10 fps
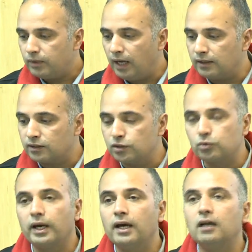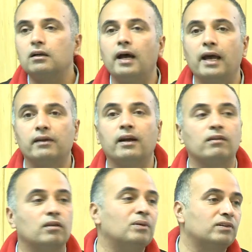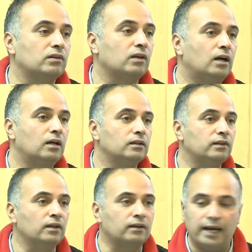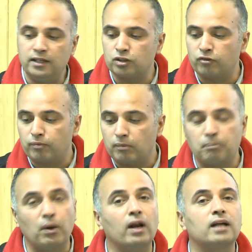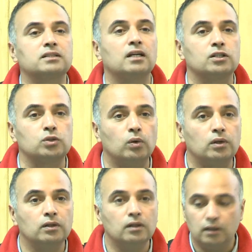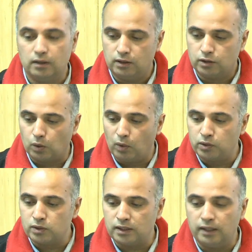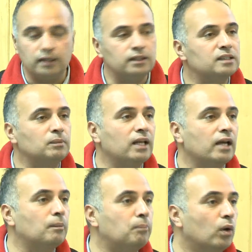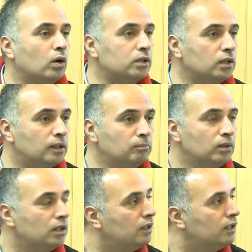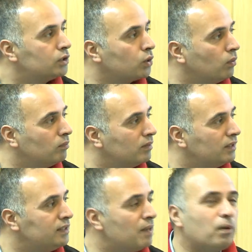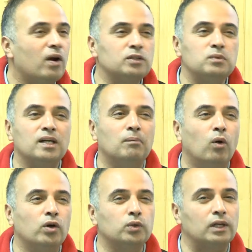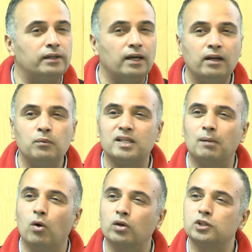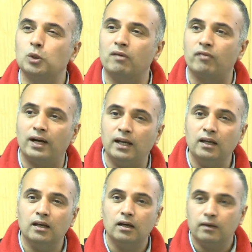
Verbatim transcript: and this is where aggregators of the business are. These are the kinds of products that are sold. So what you see here is something like a pure term. So these are products which are more utilitarian, which are more consumer friendly,